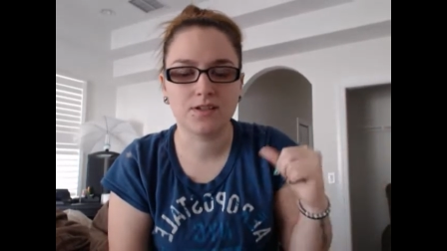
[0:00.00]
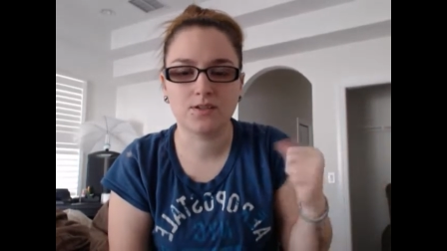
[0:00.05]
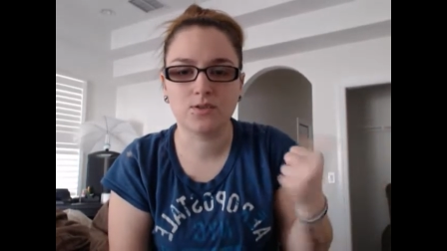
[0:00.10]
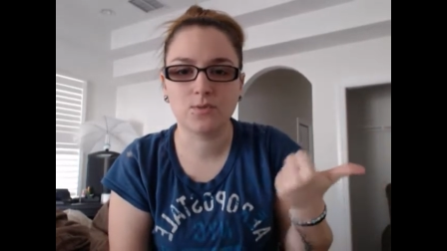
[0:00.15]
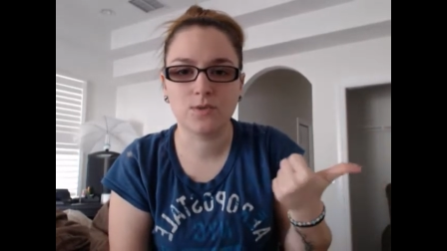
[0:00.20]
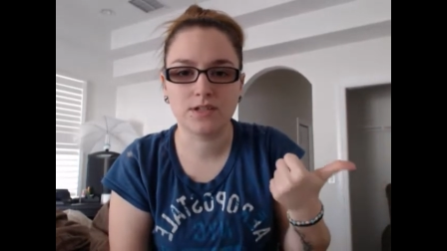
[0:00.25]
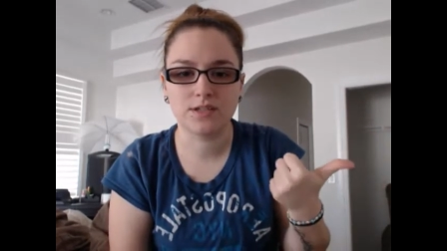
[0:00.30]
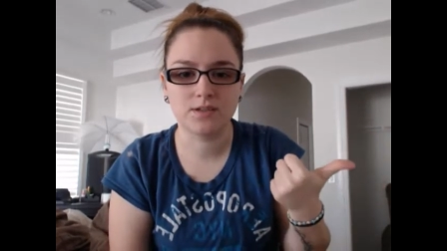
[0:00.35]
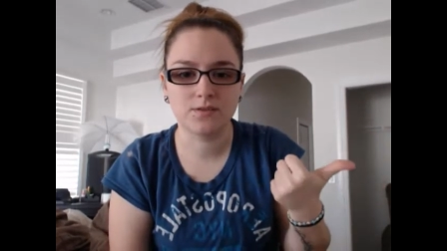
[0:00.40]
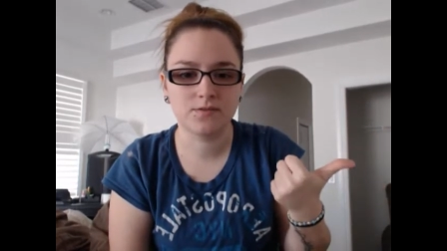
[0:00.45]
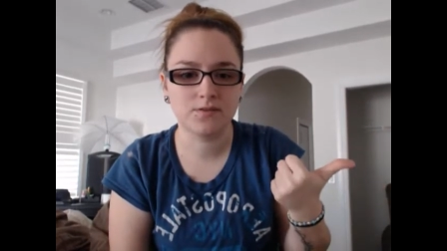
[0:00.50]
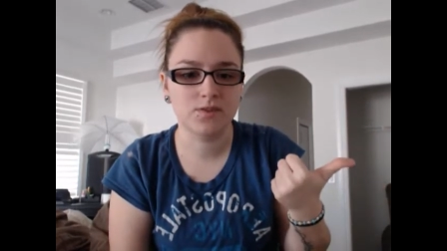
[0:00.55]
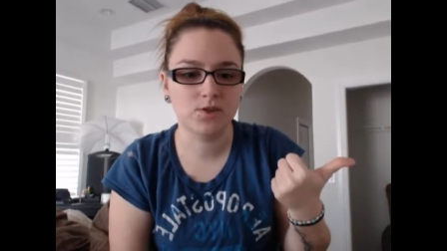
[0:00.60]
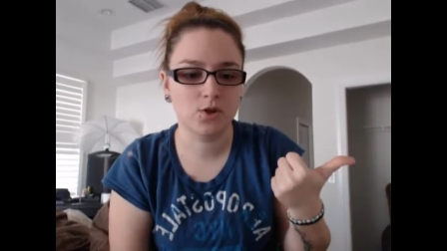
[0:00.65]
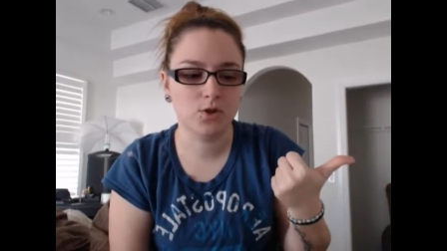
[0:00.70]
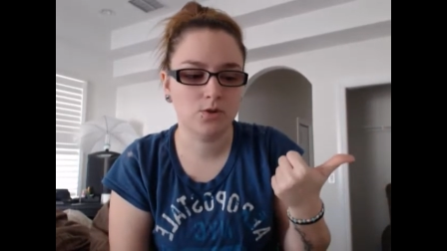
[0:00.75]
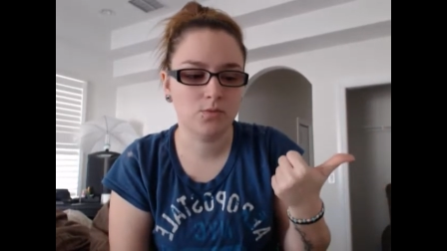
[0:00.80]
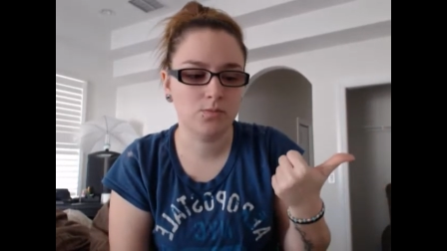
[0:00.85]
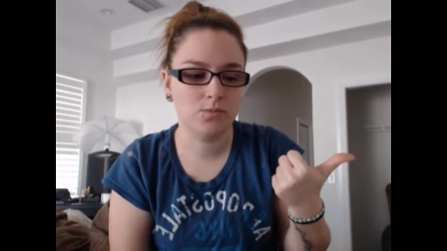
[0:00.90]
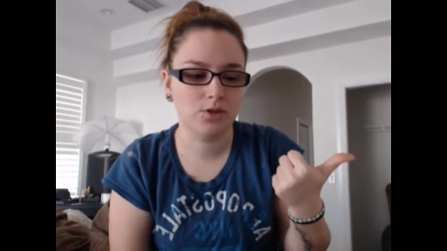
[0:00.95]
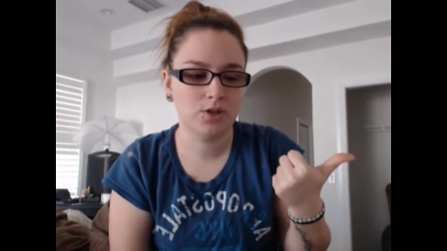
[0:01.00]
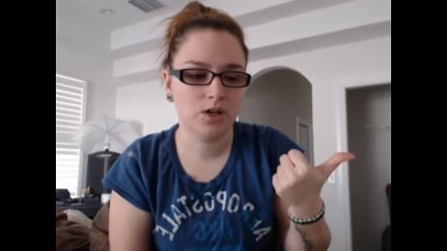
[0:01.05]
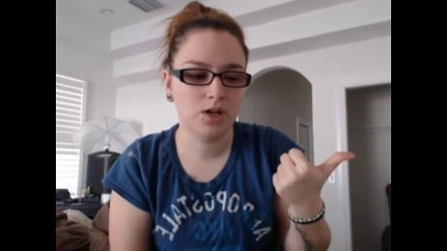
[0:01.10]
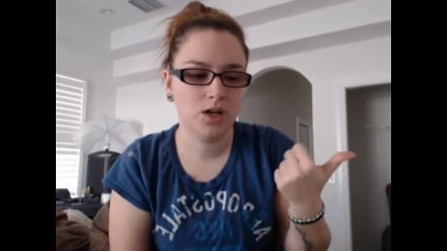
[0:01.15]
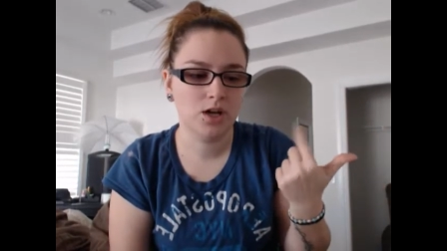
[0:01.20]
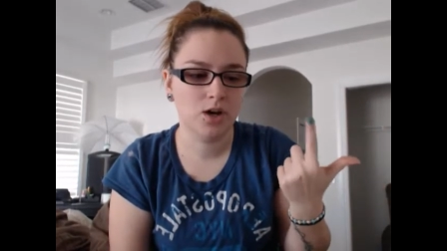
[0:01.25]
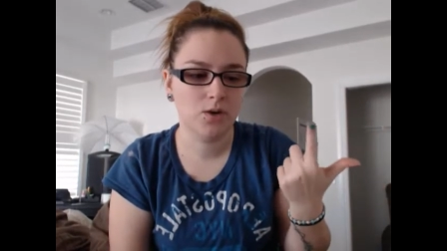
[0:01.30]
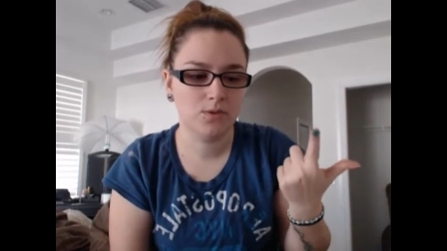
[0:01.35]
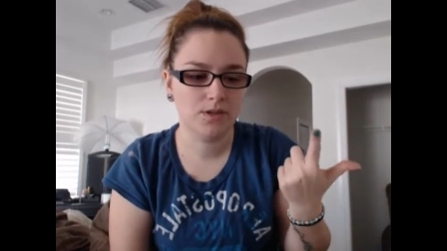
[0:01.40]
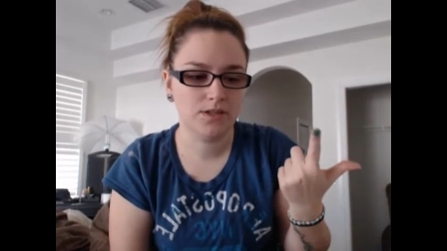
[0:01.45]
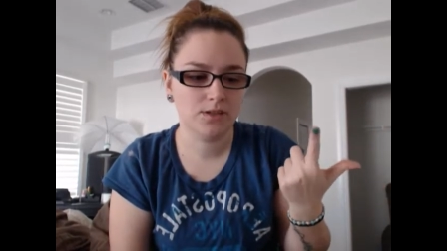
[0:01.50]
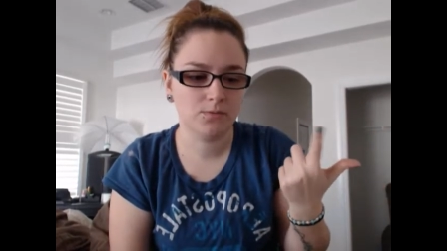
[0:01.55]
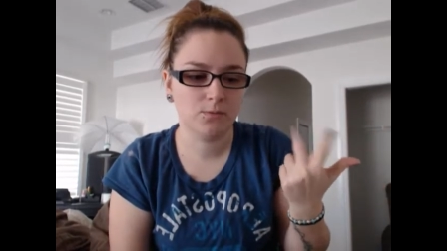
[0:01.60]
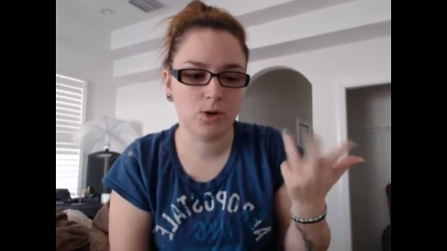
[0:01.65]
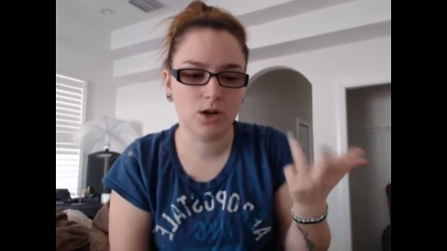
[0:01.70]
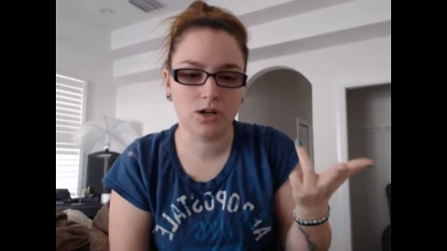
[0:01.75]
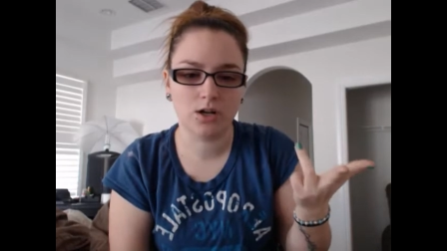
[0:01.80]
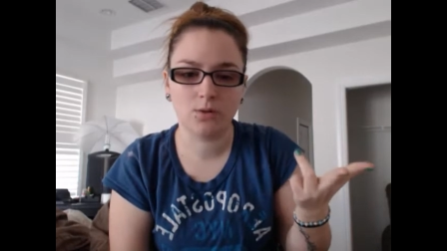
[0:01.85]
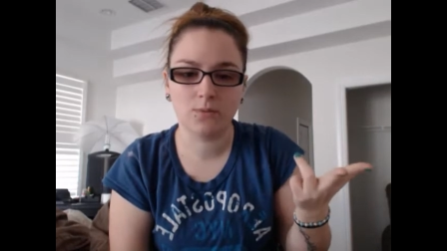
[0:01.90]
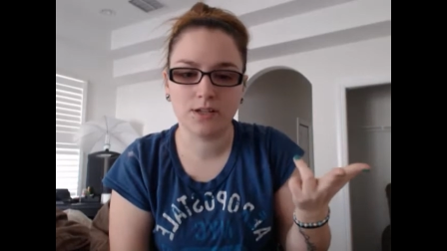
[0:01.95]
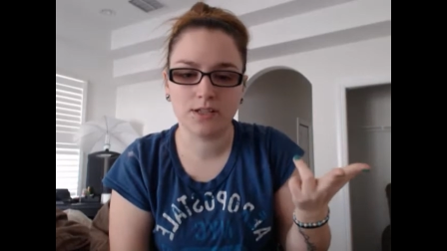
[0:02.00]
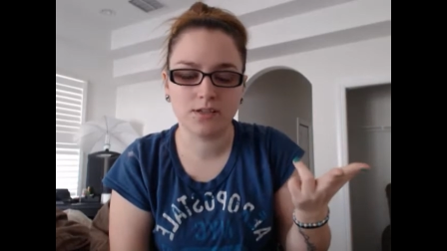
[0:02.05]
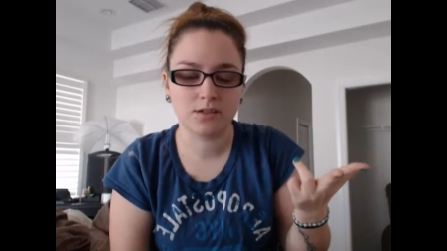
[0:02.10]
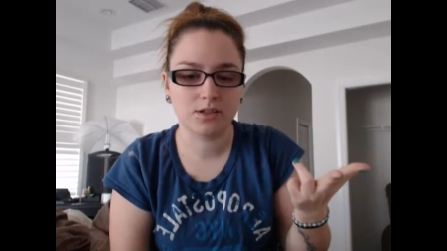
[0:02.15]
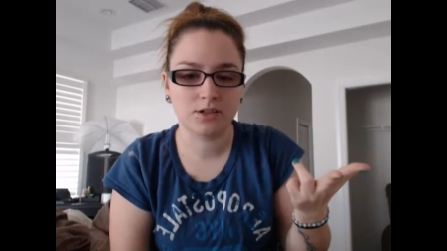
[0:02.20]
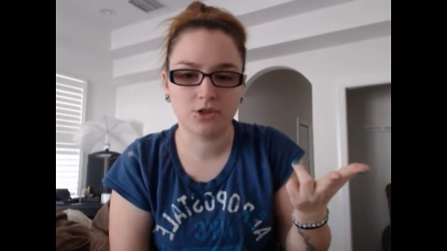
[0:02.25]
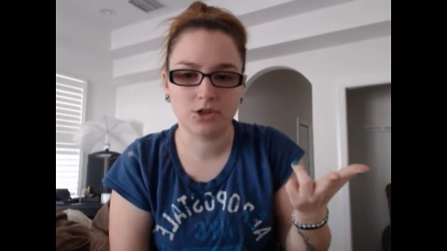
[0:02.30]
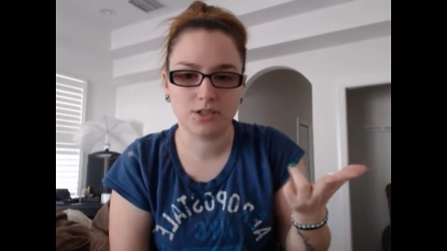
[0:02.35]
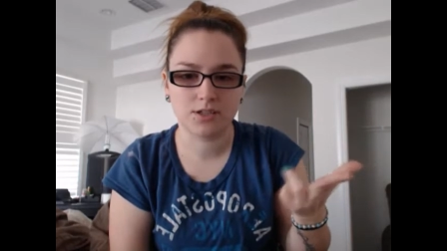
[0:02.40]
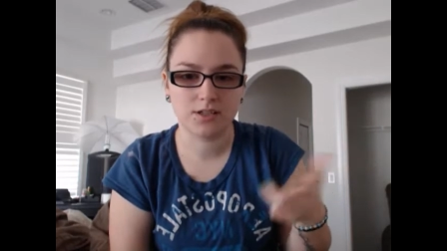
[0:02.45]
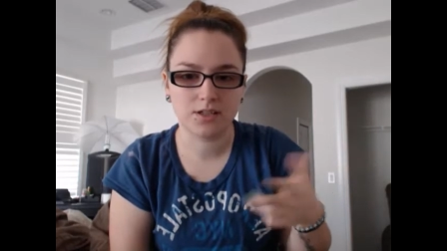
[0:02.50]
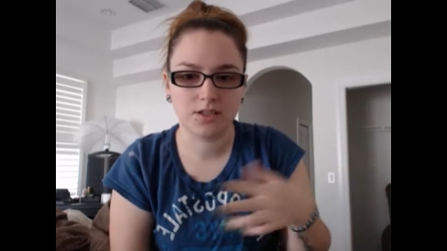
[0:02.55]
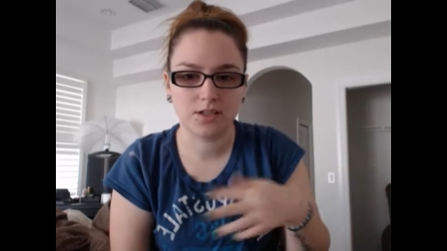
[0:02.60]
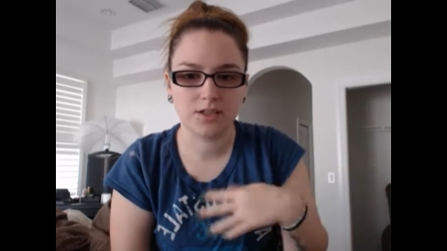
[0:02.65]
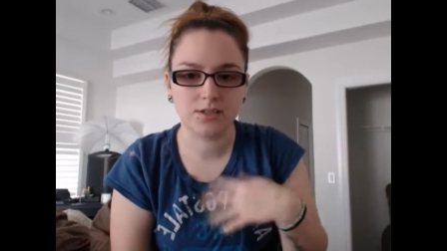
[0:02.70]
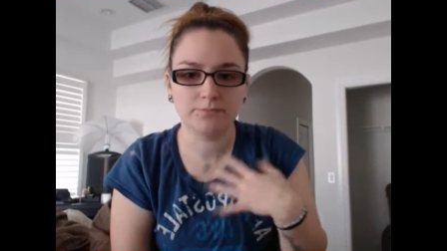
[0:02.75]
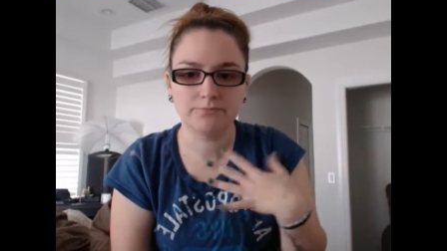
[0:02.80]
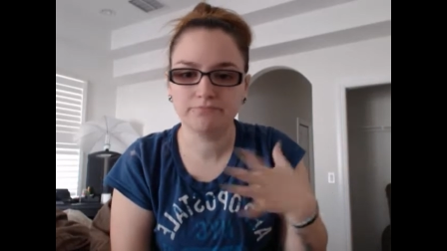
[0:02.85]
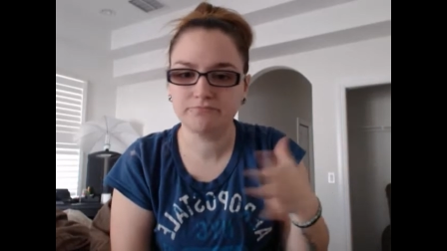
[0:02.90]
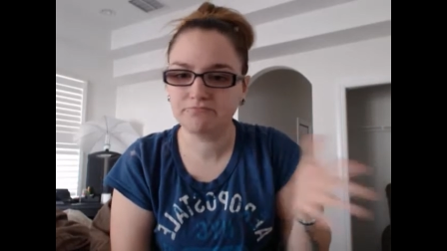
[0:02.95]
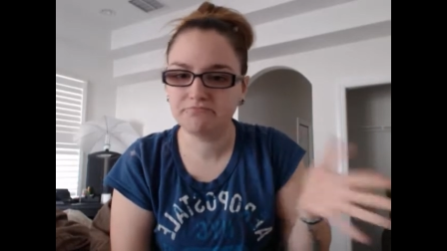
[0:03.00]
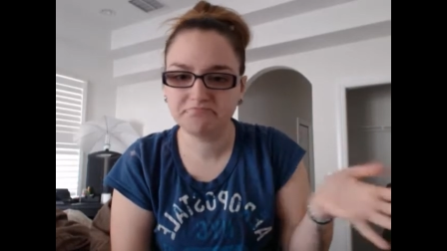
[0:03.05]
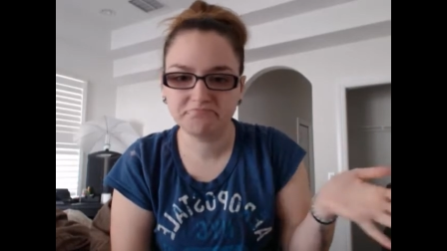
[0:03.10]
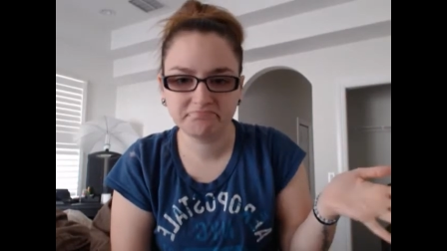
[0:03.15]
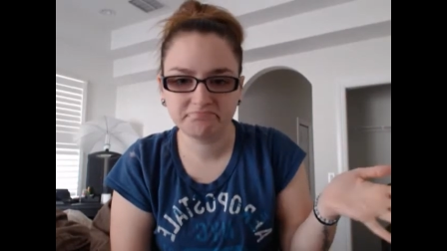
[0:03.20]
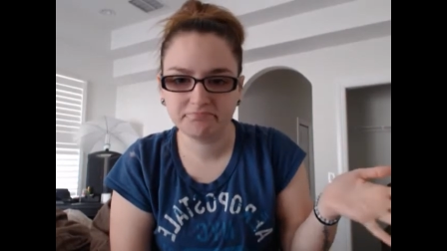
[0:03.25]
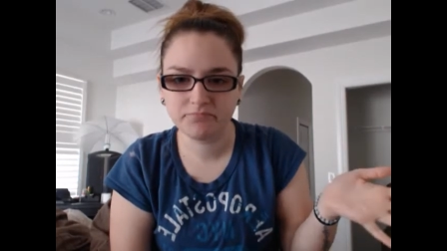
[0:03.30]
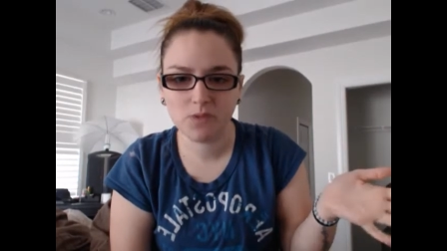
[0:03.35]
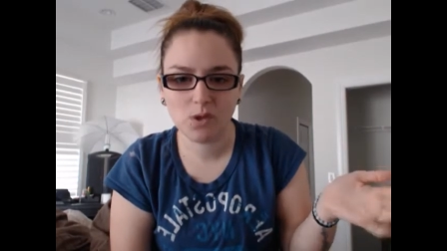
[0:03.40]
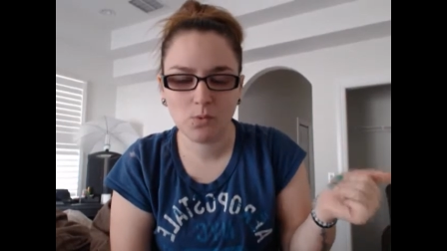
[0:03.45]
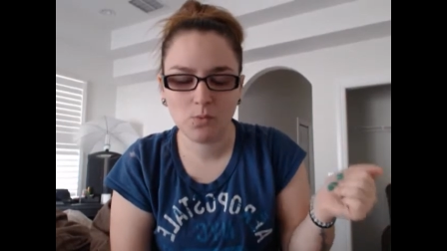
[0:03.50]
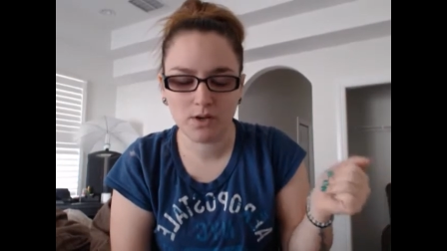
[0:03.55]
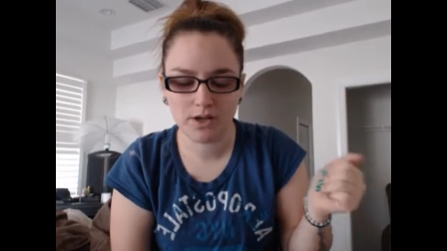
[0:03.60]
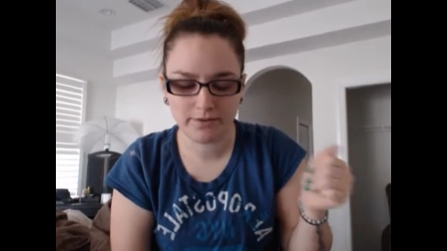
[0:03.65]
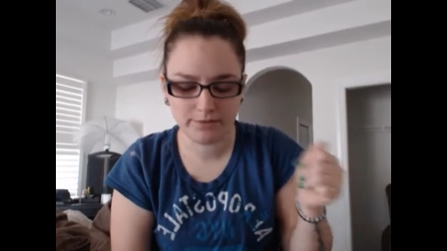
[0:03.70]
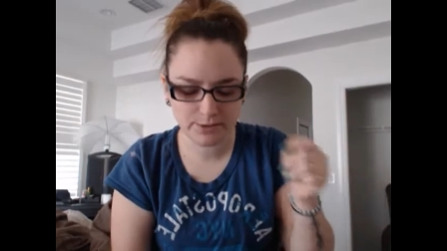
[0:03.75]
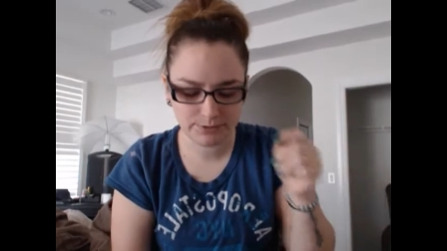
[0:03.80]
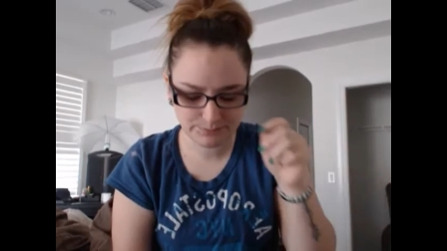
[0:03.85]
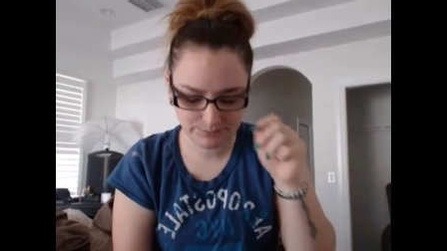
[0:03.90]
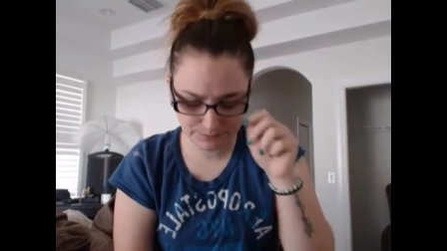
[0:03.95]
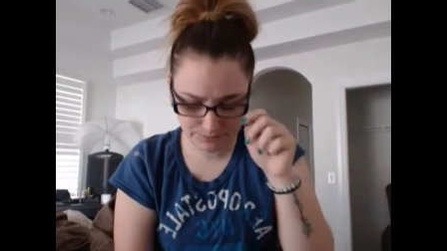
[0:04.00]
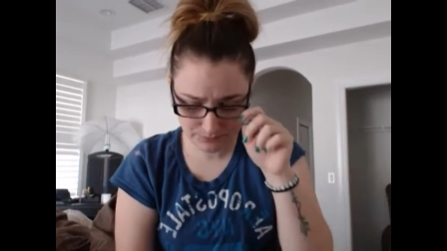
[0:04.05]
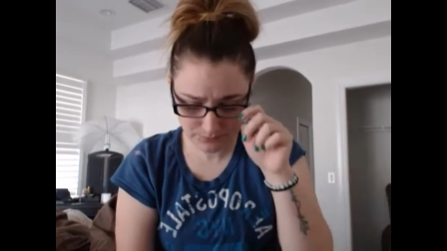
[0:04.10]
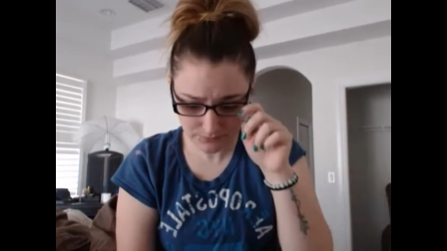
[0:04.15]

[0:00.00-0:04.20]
It's a waste of soap, a waste of water, a waste of electricity, whatever.